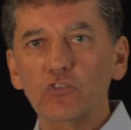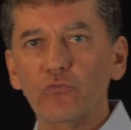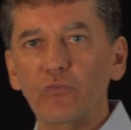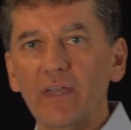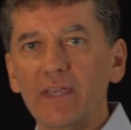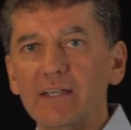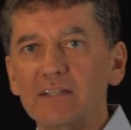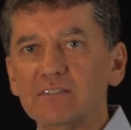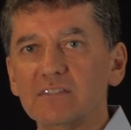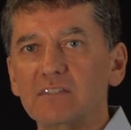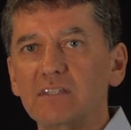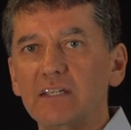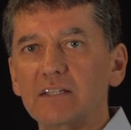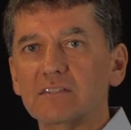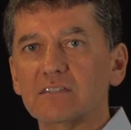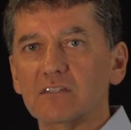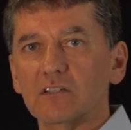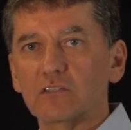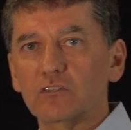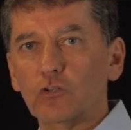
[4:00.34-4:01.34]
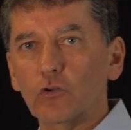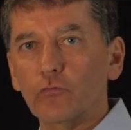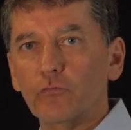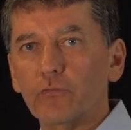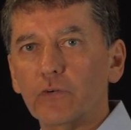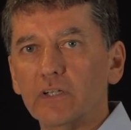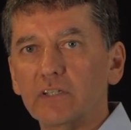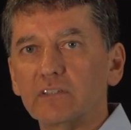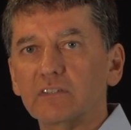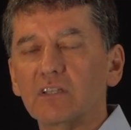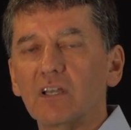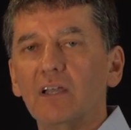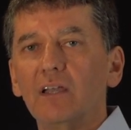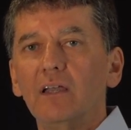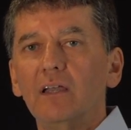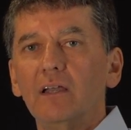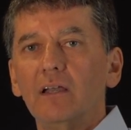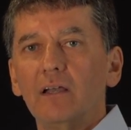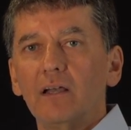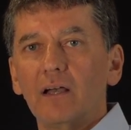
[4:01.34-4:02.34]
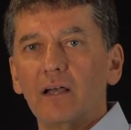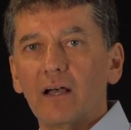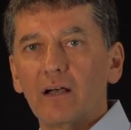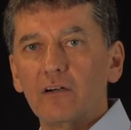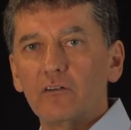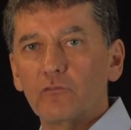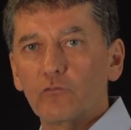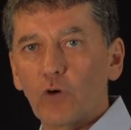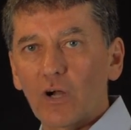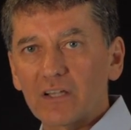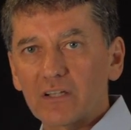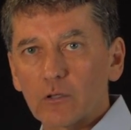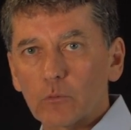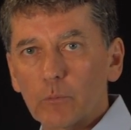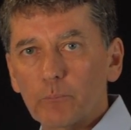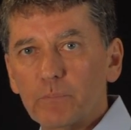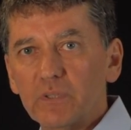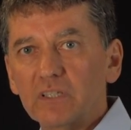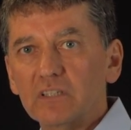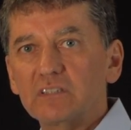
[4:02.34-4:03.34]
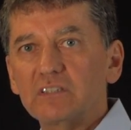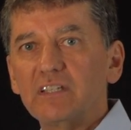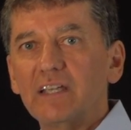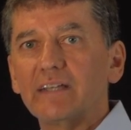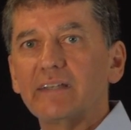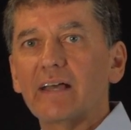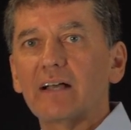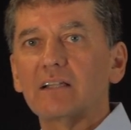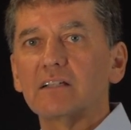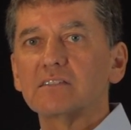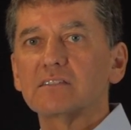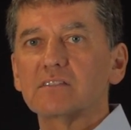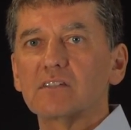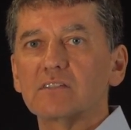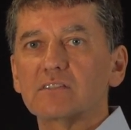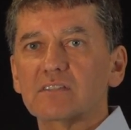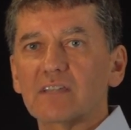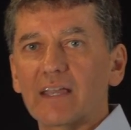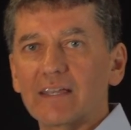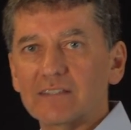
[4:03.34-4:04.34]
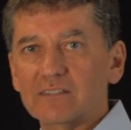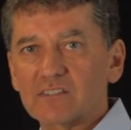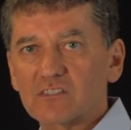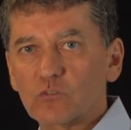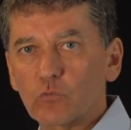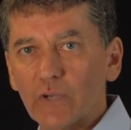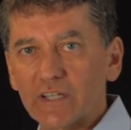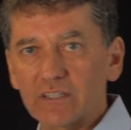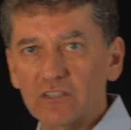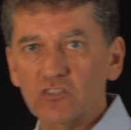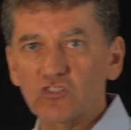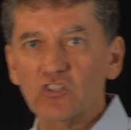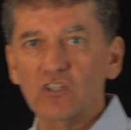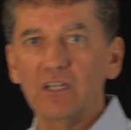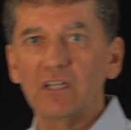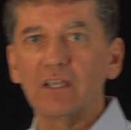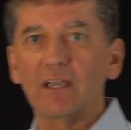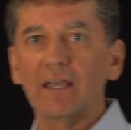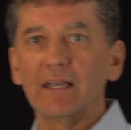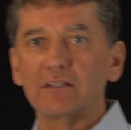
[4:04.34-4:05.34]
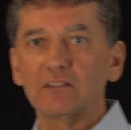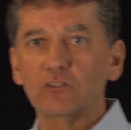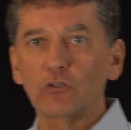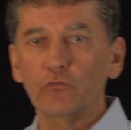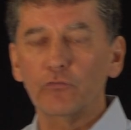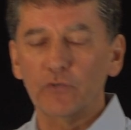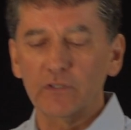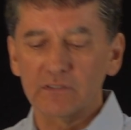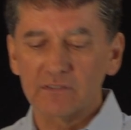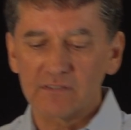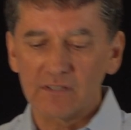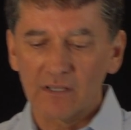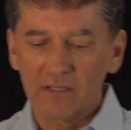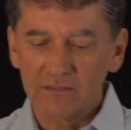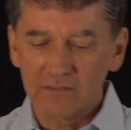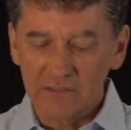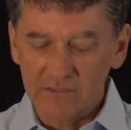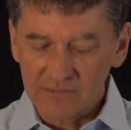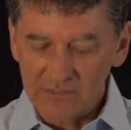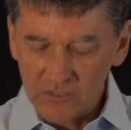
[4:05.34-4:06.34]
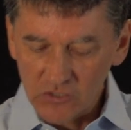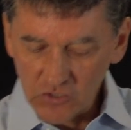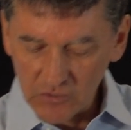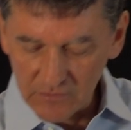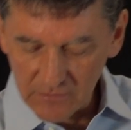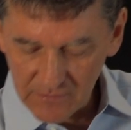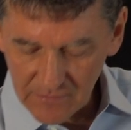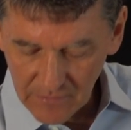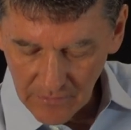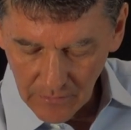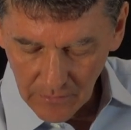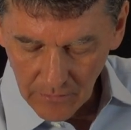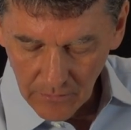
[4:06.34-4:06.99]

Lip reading: phase needs a different vulnerability analysis and strategy and different decisions.